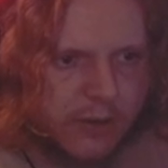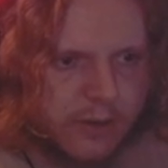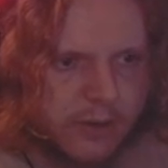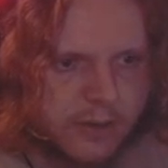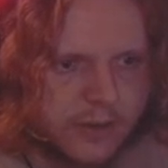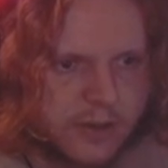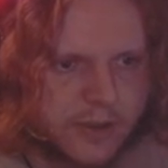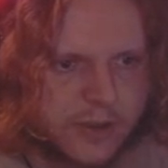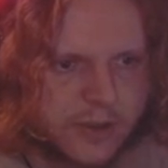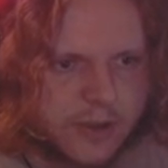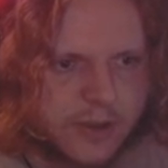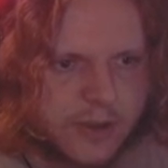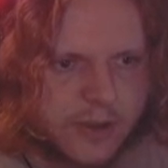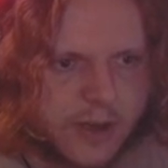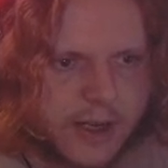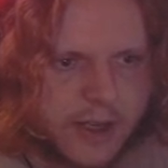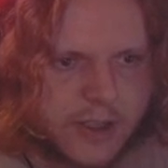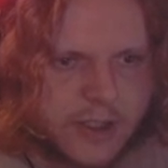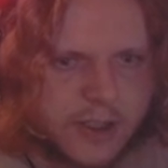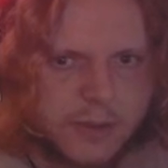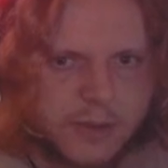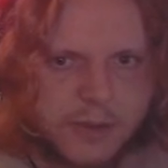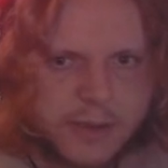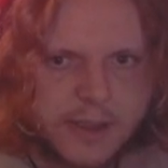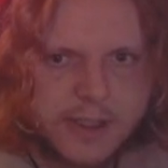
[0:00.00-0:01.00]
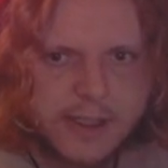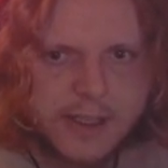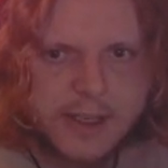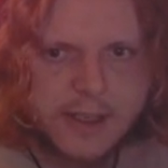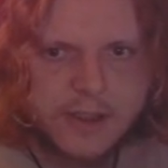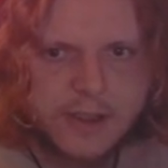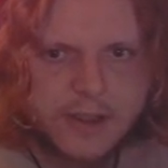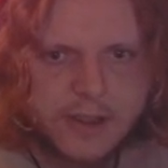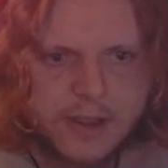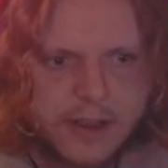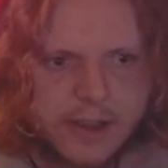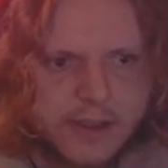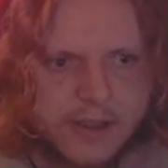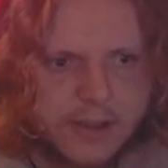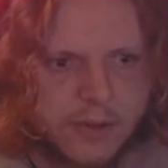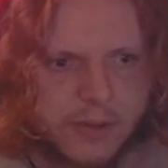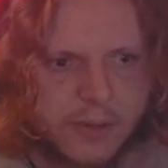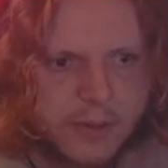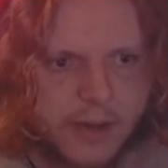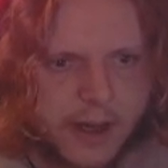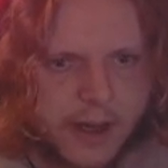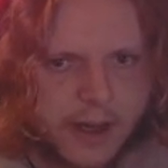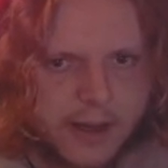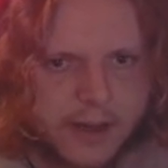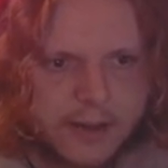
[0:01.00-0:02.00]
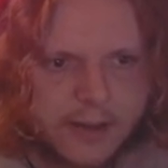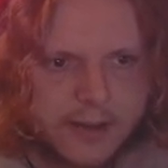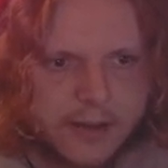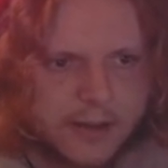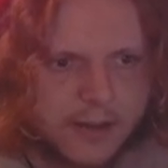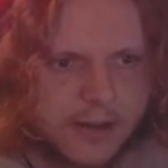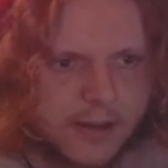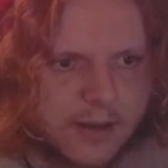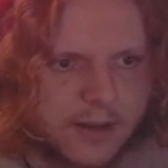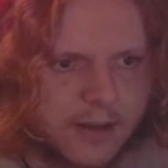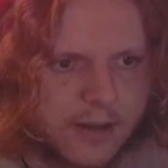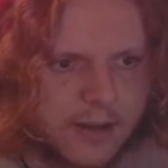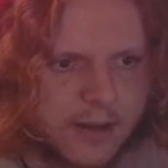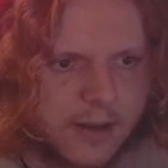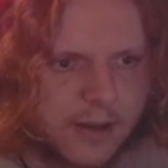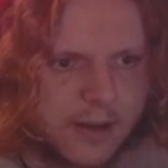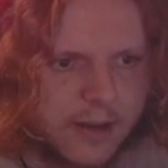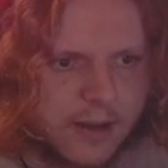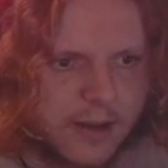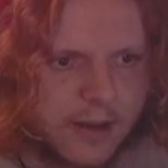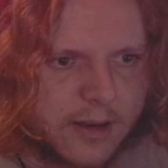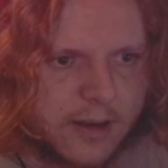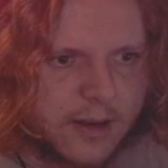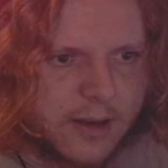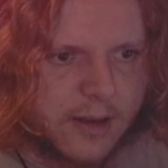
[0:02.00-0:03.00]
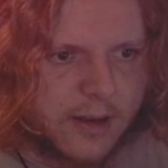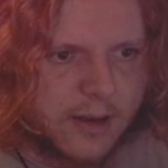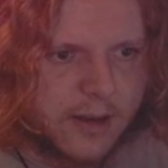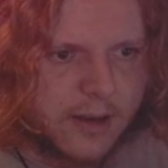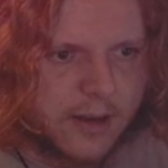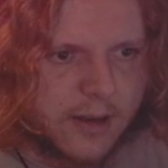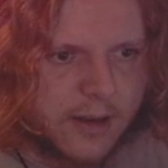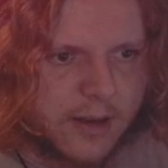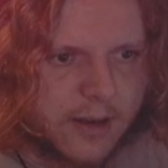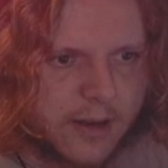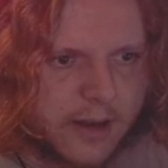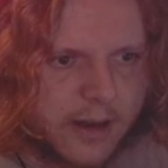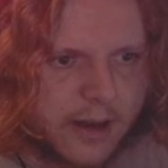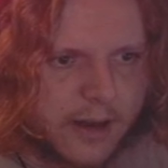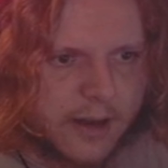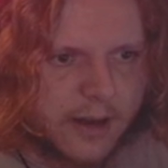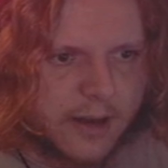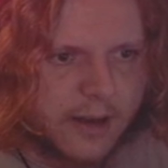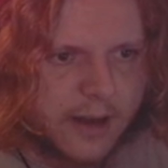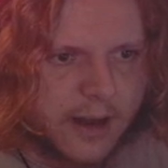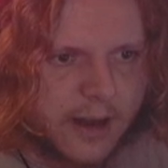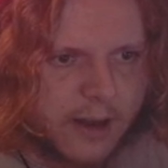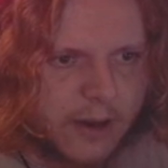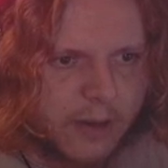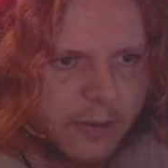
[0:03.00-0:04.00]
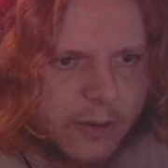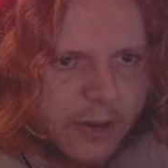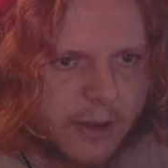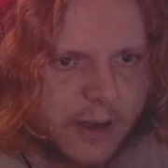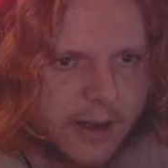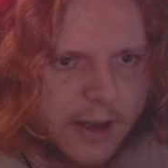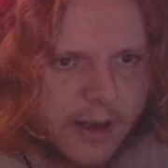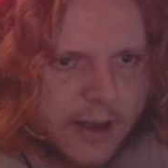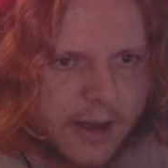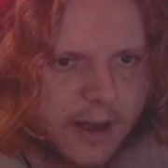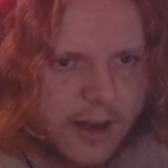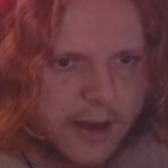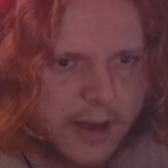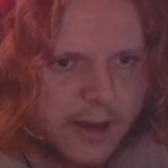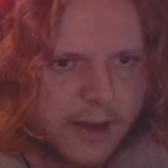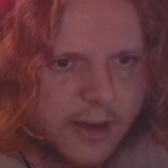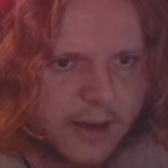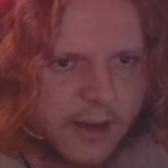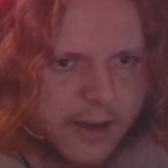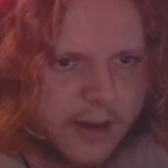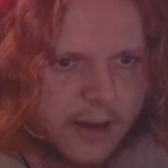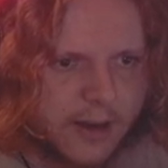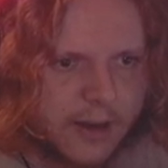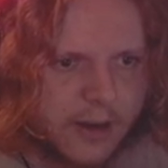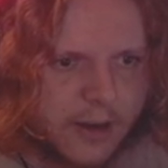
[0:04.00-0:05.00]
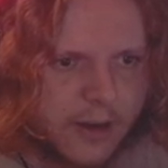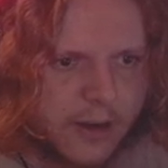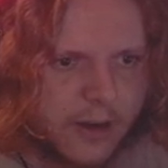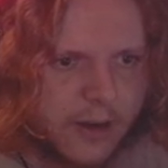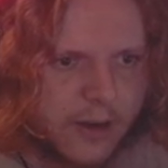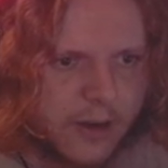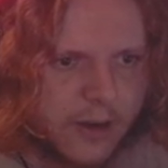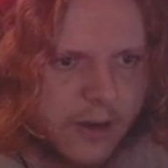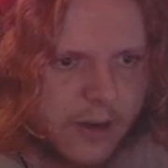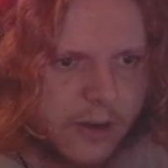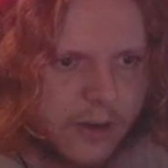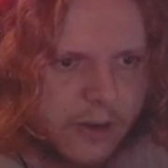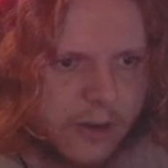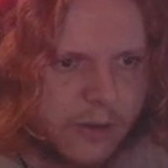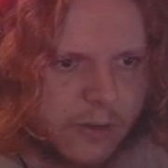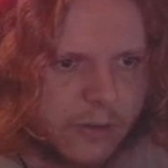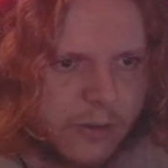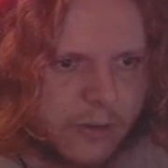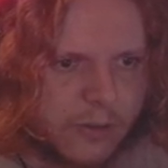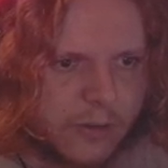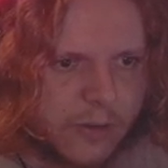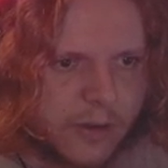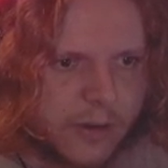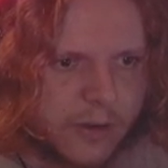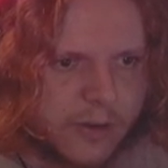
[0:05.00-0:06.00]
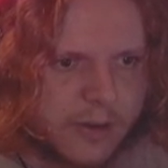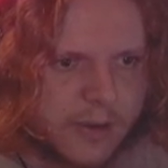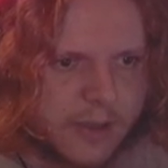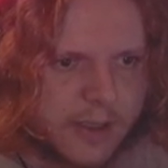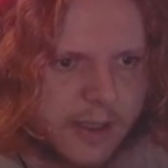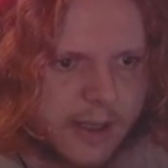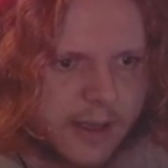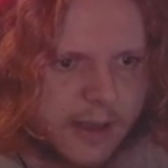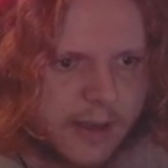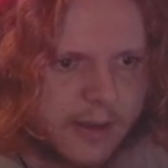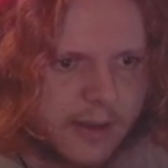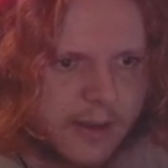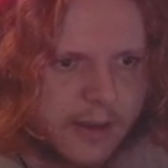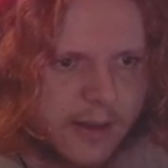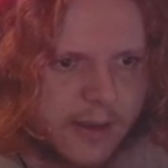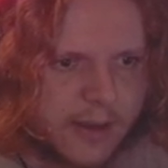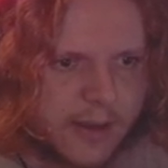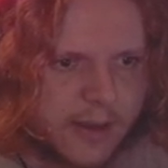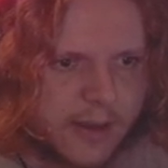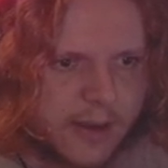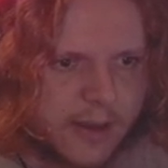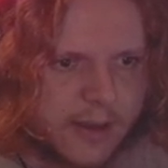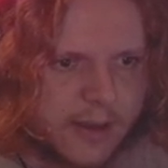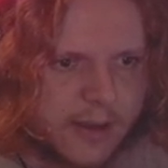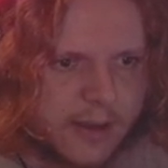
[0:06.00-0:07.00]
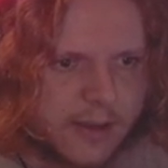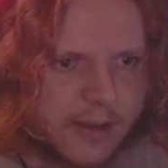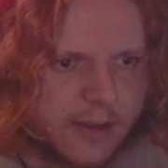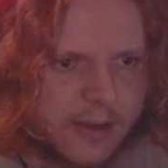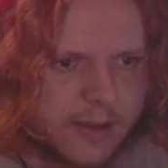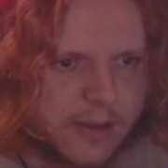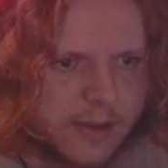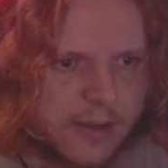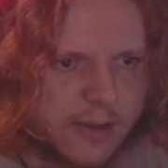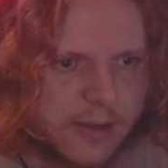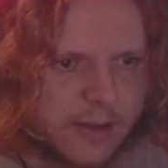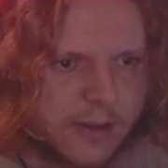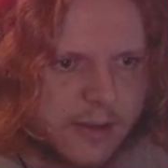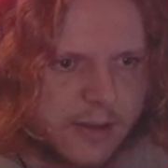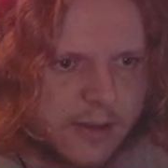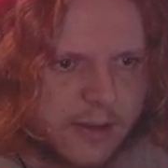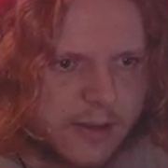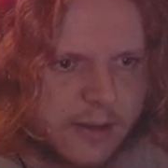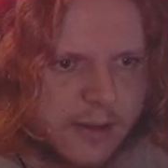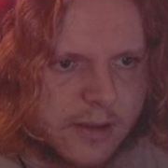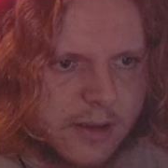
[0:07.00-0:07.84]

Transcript: look trashy, but that's actually not too bad. All right, now we're gonna kind of rotate this.